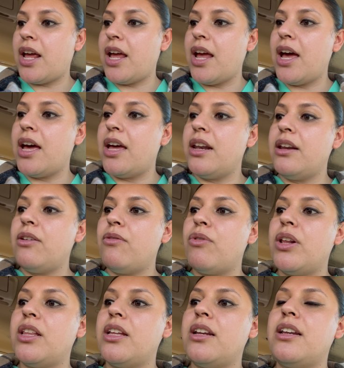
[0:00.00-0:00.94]
I had a
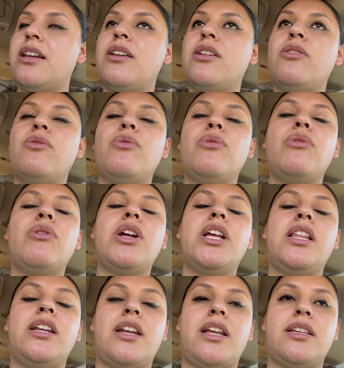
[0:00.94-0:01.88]

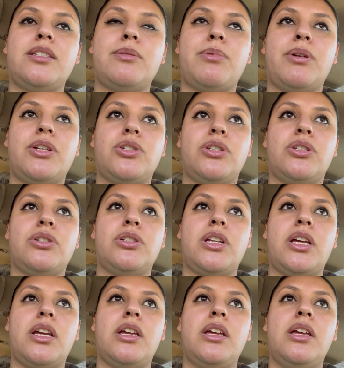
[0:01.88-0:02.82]
really nice patient
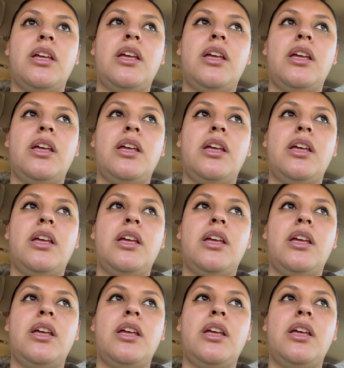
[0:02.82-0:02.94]
today.